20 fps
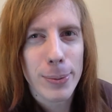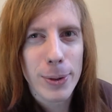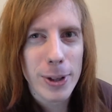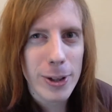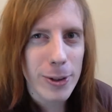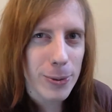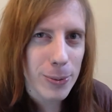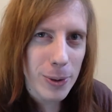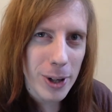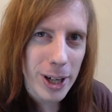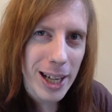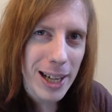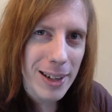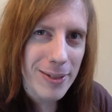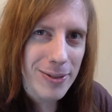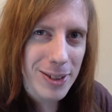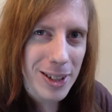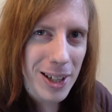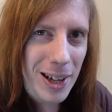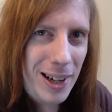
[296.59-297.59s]
with what
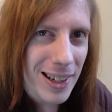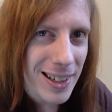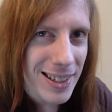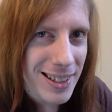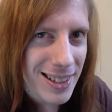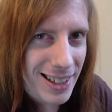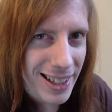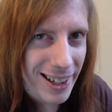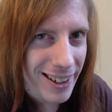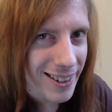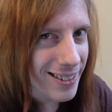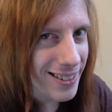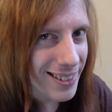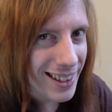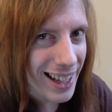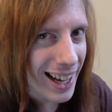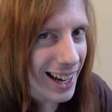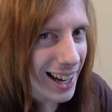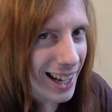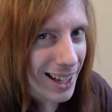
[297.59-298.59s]
I've got, you know,
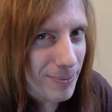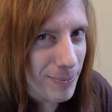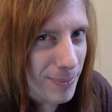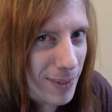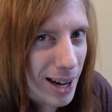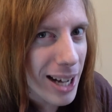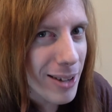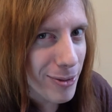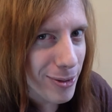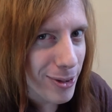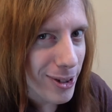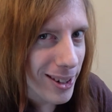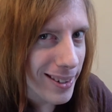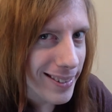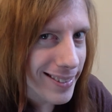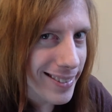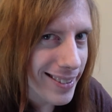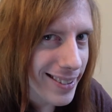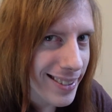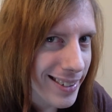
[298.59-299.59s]
that ain't my
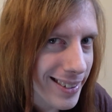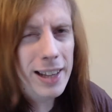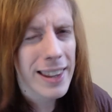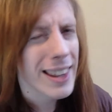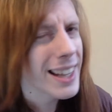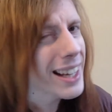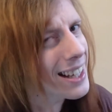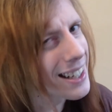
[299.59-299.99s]
fault. I think